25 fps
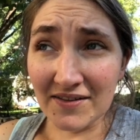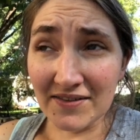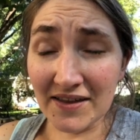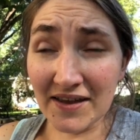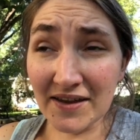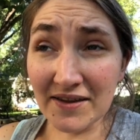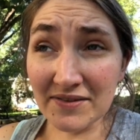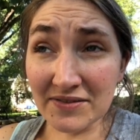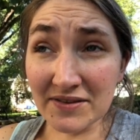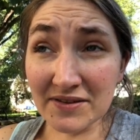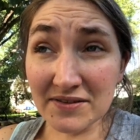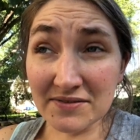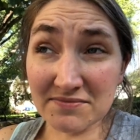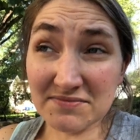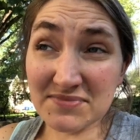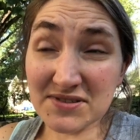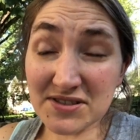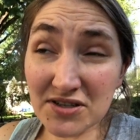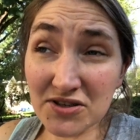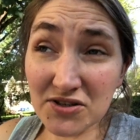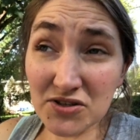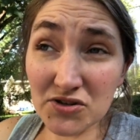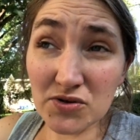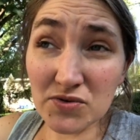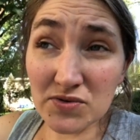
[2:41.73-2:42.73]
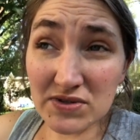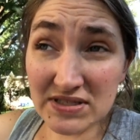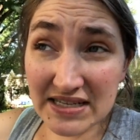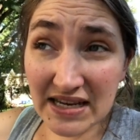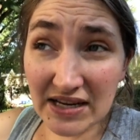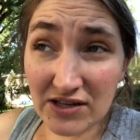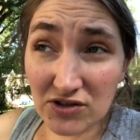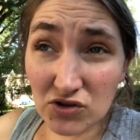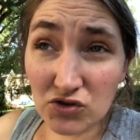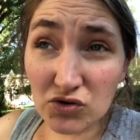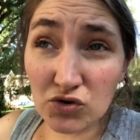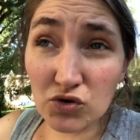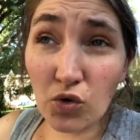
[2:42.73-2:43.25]
the surgery was
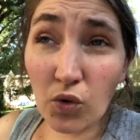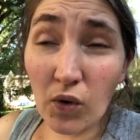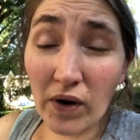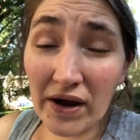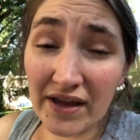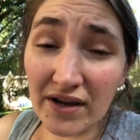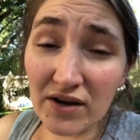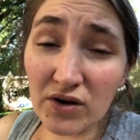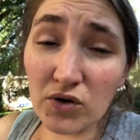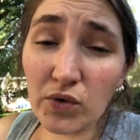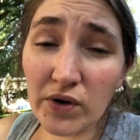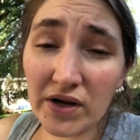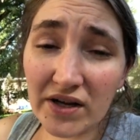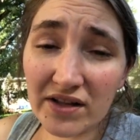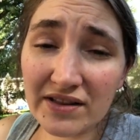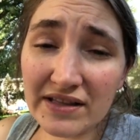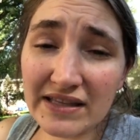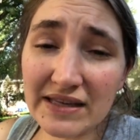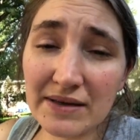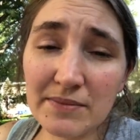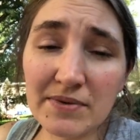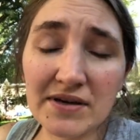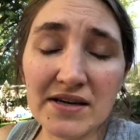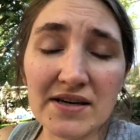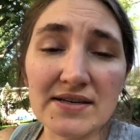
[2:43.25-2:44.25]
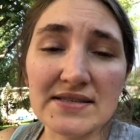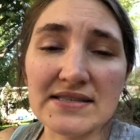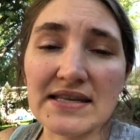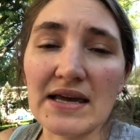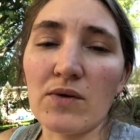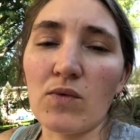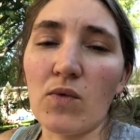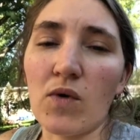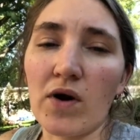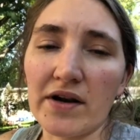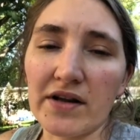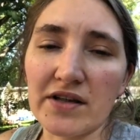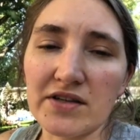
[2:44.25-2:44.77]
scheduled quite quickly because I
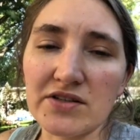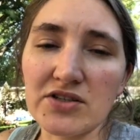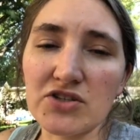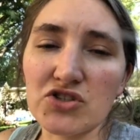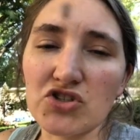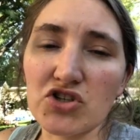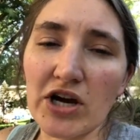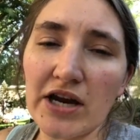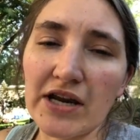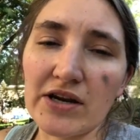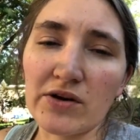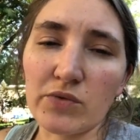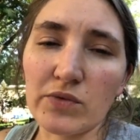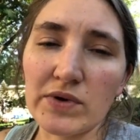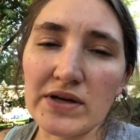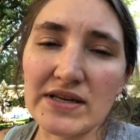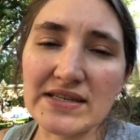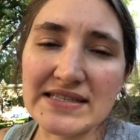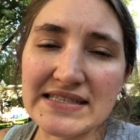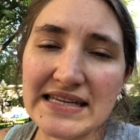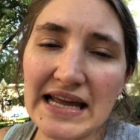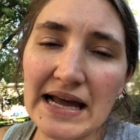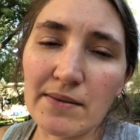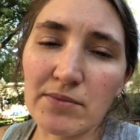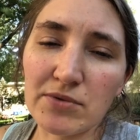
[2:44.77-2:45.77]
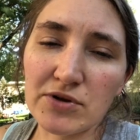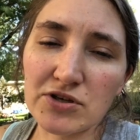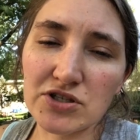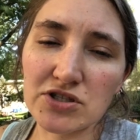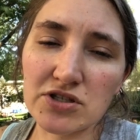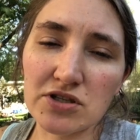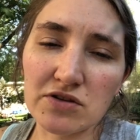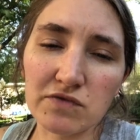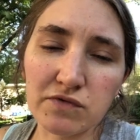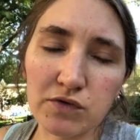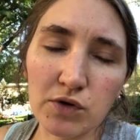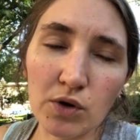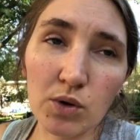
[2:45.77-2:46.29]
wanted to try to reestablish
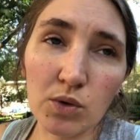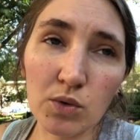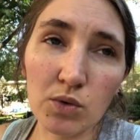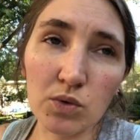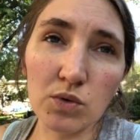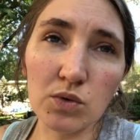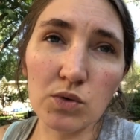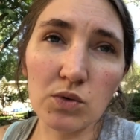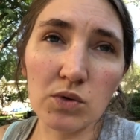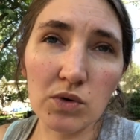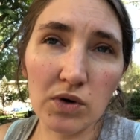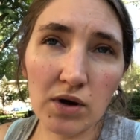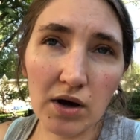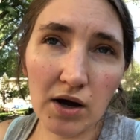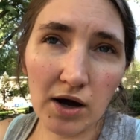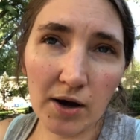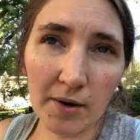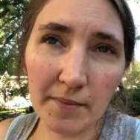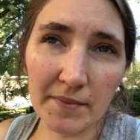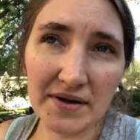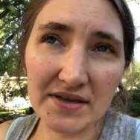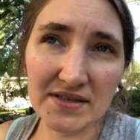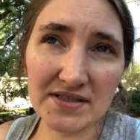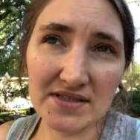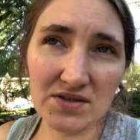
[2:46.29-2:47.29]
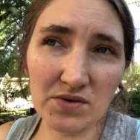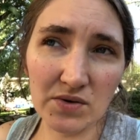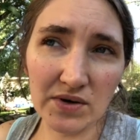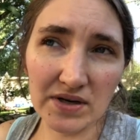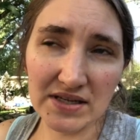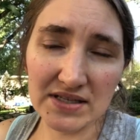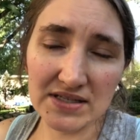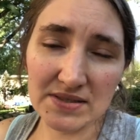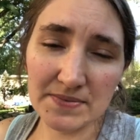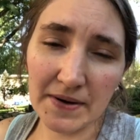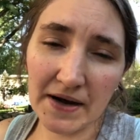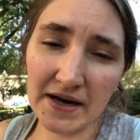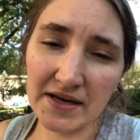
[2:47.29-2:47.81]
the flow as quick
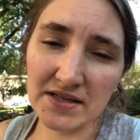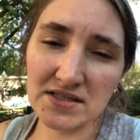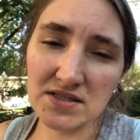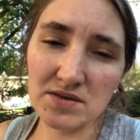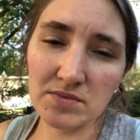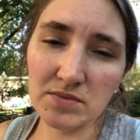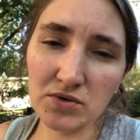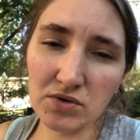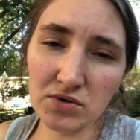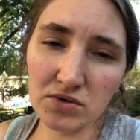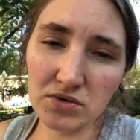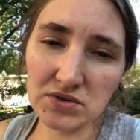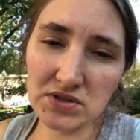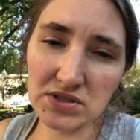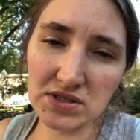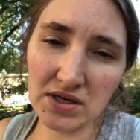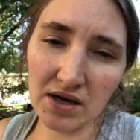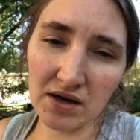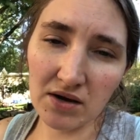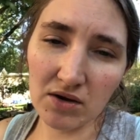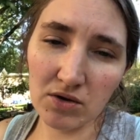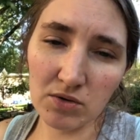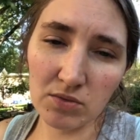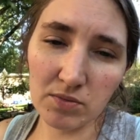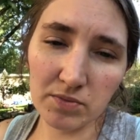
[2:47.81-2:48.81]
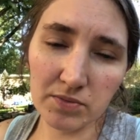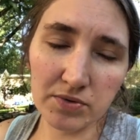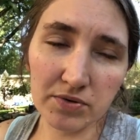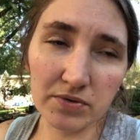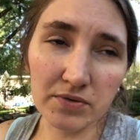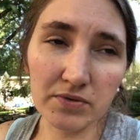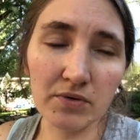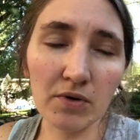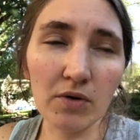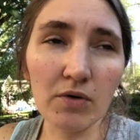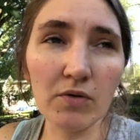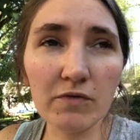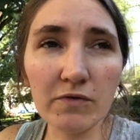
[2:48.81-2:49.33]
as possible to help
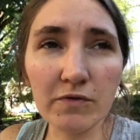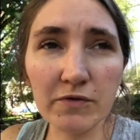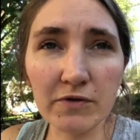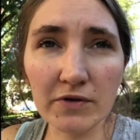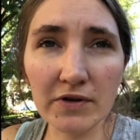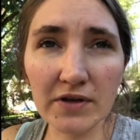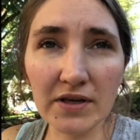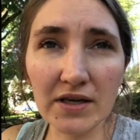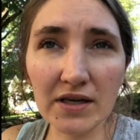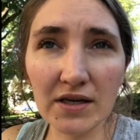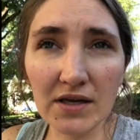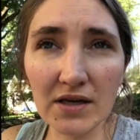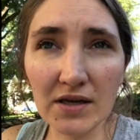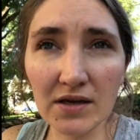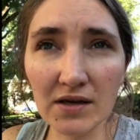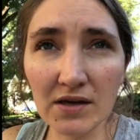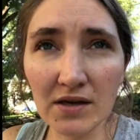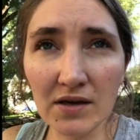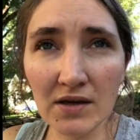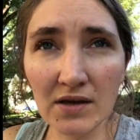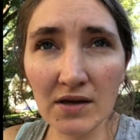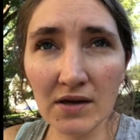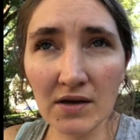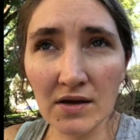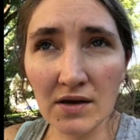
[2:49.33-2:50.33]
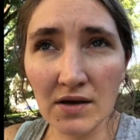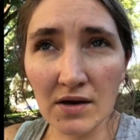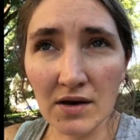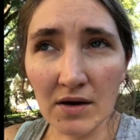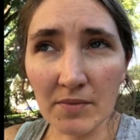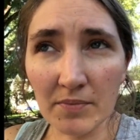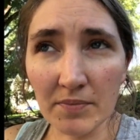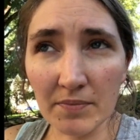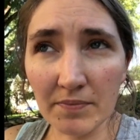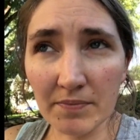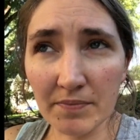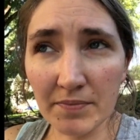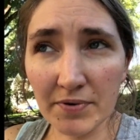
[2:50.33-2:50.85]
hopefully
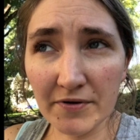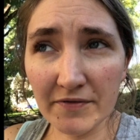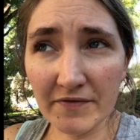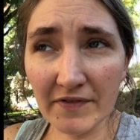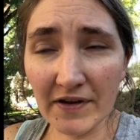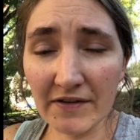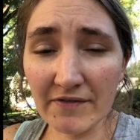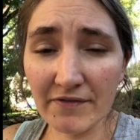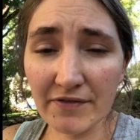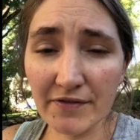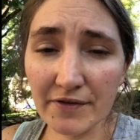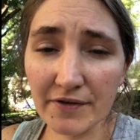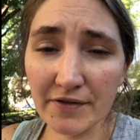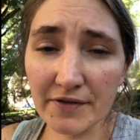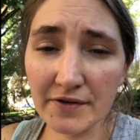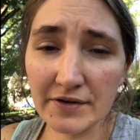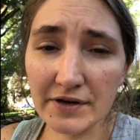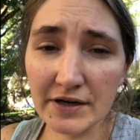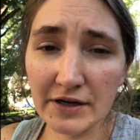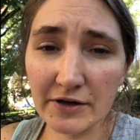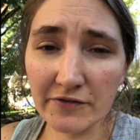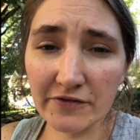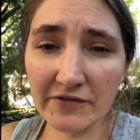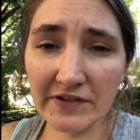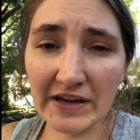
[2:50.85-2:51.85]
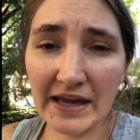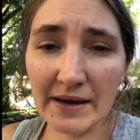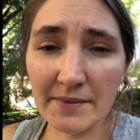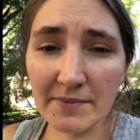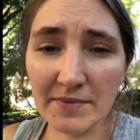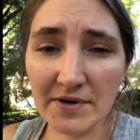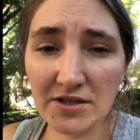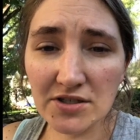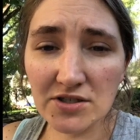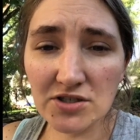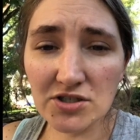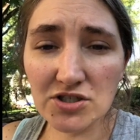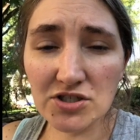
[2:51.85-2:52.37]
prevent further nerve
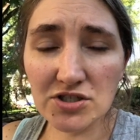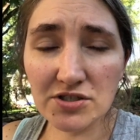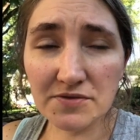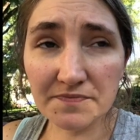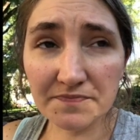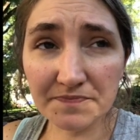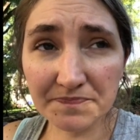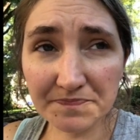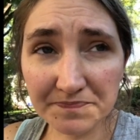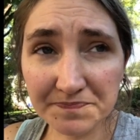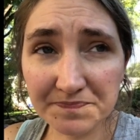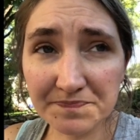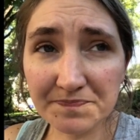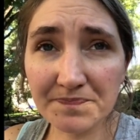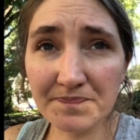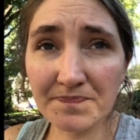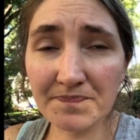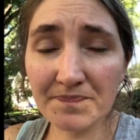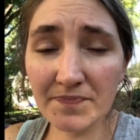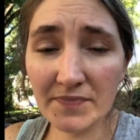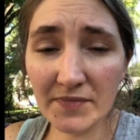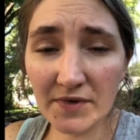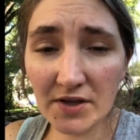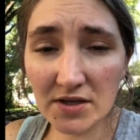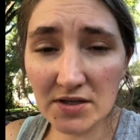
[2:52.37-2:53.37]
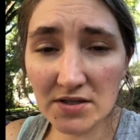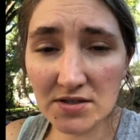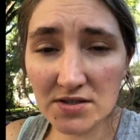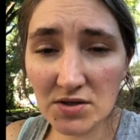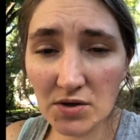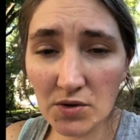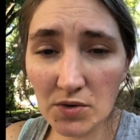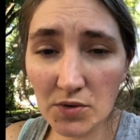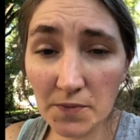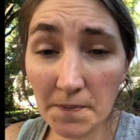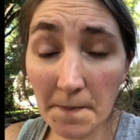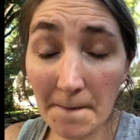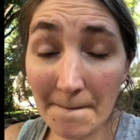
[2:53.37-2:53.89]
damage.
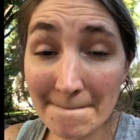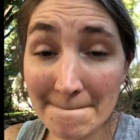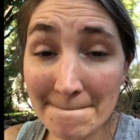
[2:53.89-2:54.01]
So